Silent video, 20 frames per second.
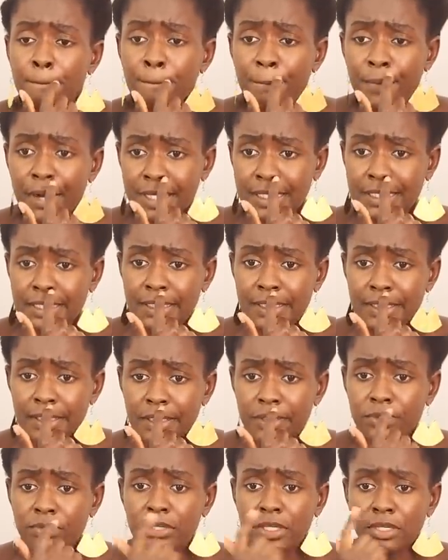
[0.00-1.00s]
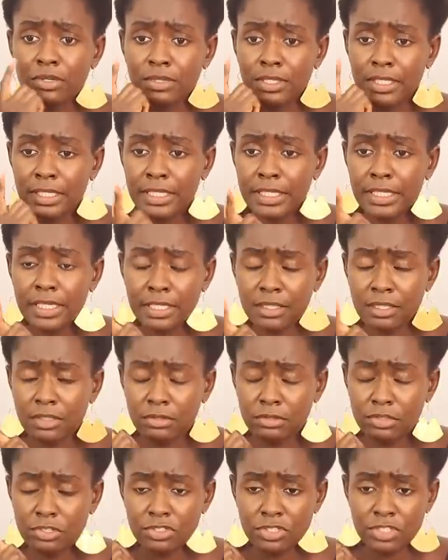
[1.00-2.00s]
But here you can only get the
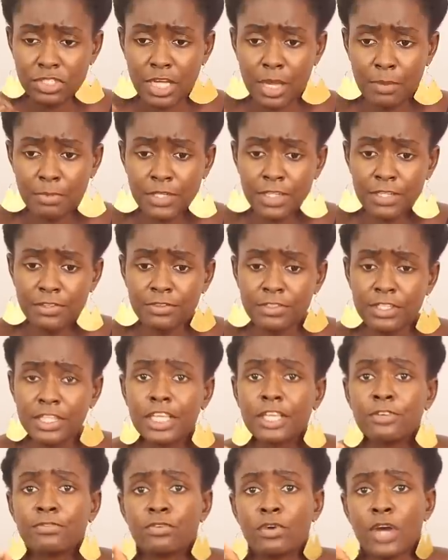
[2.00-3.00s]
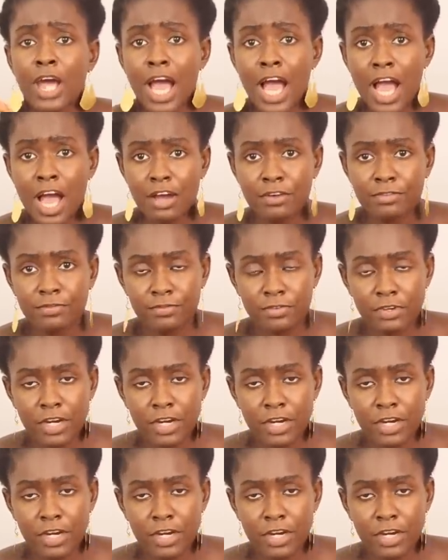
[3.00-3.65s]
contraceptives if you have